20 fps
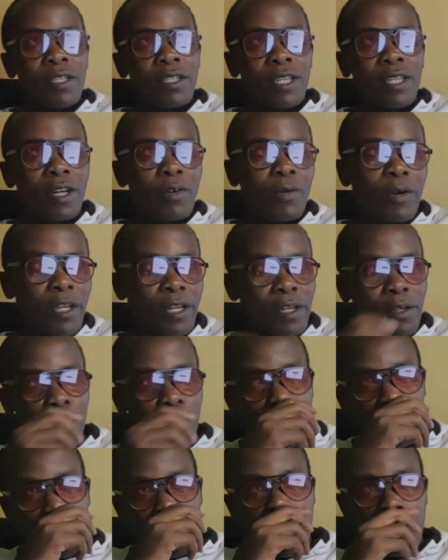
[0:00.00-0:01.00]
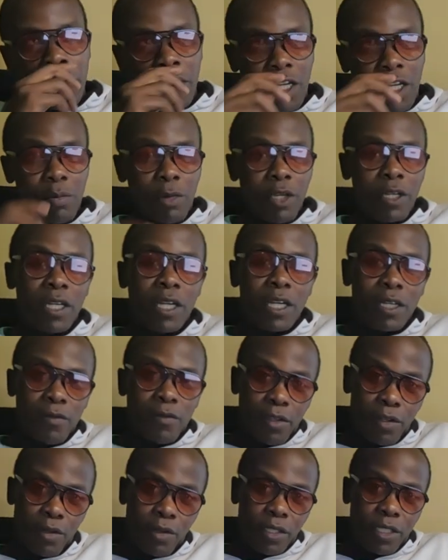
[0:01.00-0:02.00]
Yeah, well, YouTube is an American
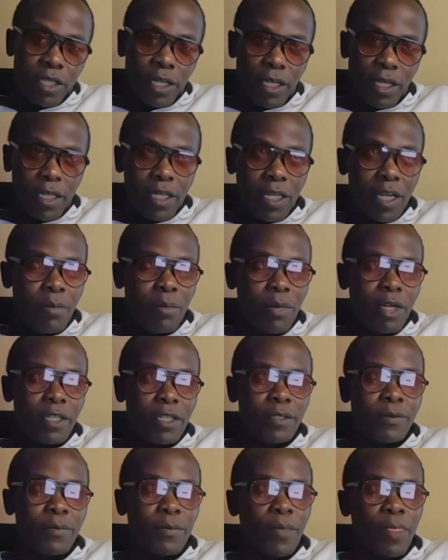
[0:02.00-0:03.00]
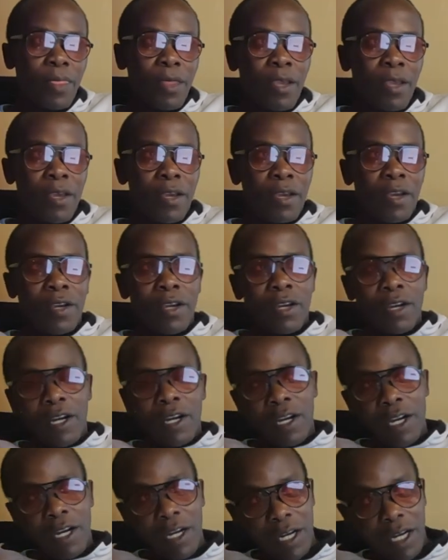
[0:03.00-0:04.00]
video sharing company
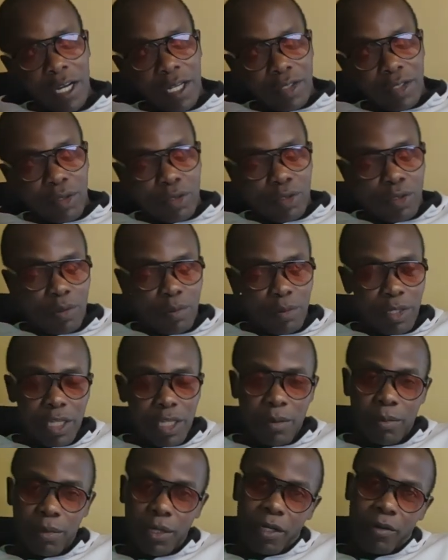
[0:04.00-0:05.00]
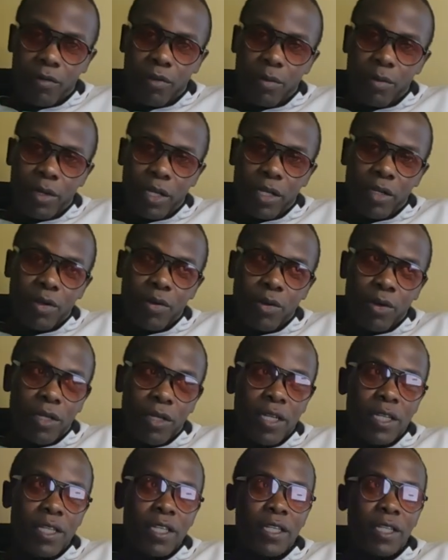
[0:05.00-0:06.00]
and social media platform
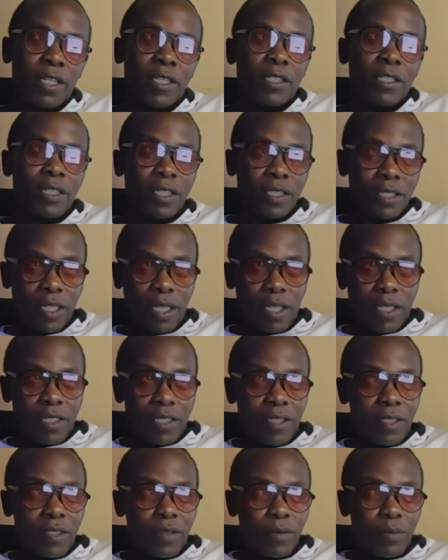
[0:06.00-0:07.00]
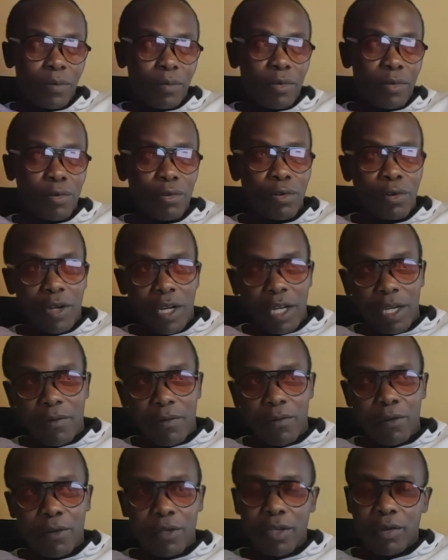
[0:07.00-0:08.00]
headquartered in San Bruno,
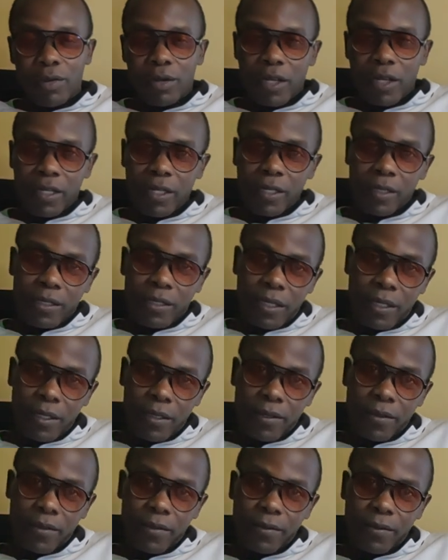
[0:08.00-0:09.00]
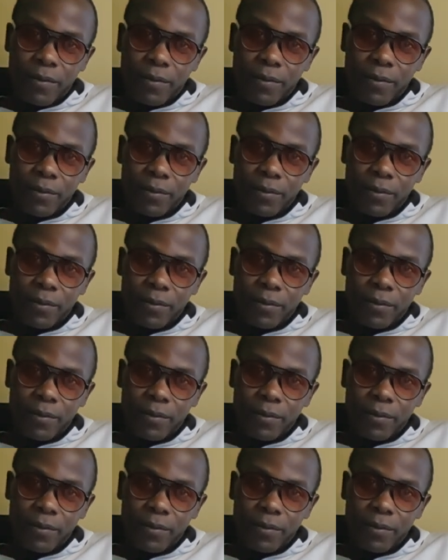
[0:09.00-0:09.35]
California, United States.